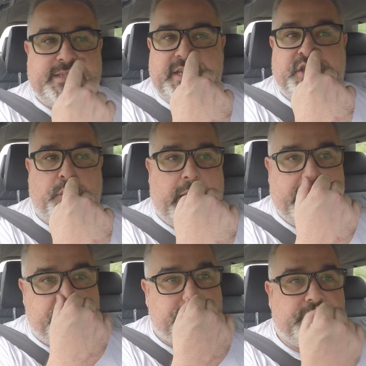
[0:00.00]

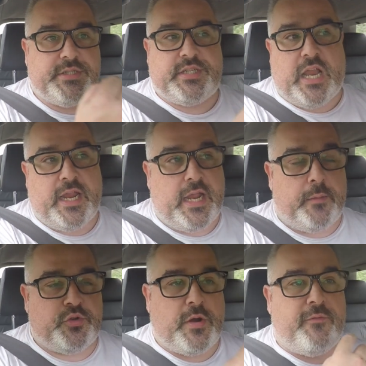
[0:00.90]
situations like
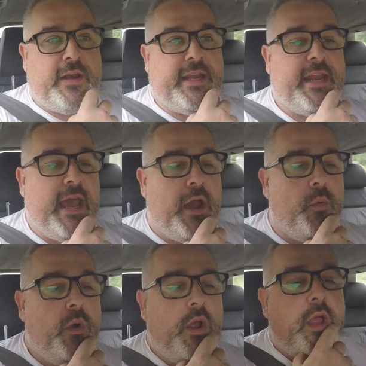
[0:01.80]
I'm travelling now,